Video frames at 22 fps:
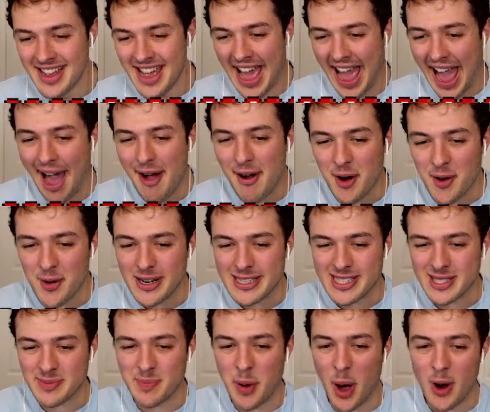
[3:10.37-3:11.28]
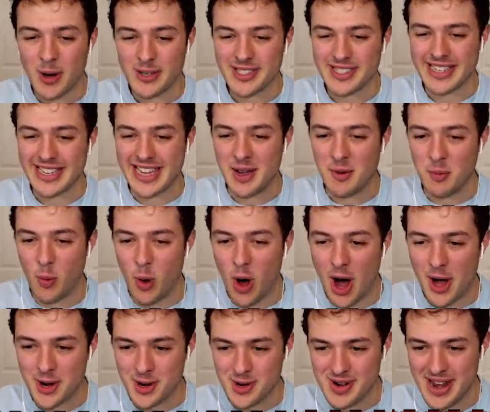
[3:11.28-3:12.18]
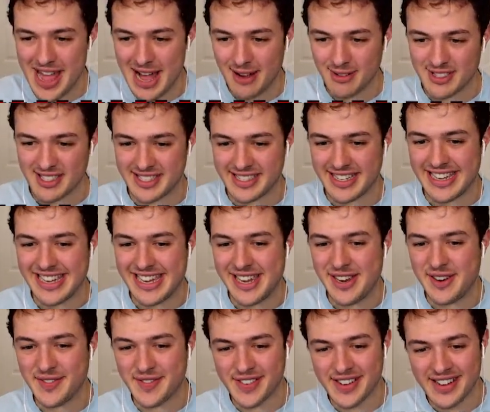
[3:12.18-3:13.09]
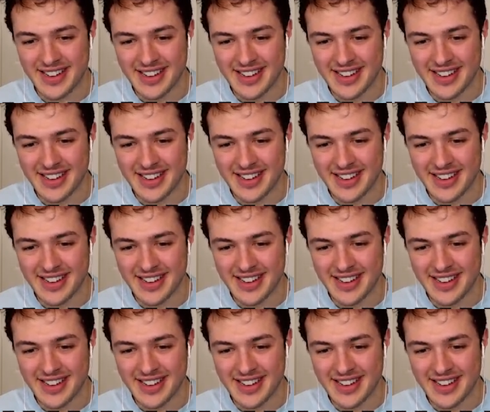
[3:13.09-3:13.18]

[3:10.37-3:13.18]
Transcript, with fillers: How are we supposed to get water now, Steve?